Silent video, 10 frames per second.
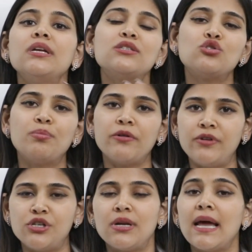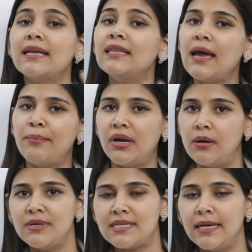is superficial, like in the
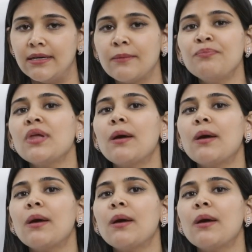epidermis layer.